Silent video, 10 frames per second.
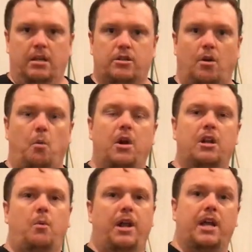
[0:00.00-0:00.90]
So I
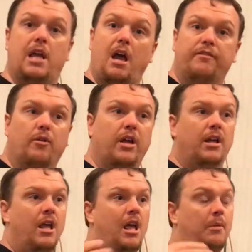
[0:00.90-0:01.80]
wanted a way to cover
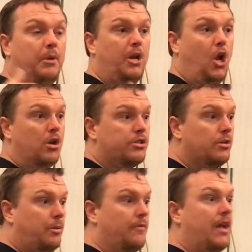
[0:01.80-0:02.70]
it, but it
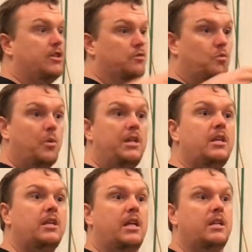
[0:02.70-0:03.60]
also provides a
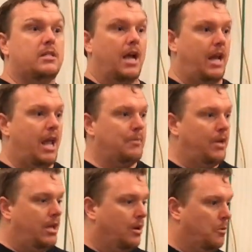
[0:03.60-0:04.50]
really neat
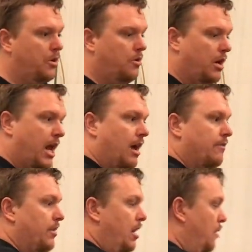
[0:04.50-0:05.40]
dynamic here where you can have,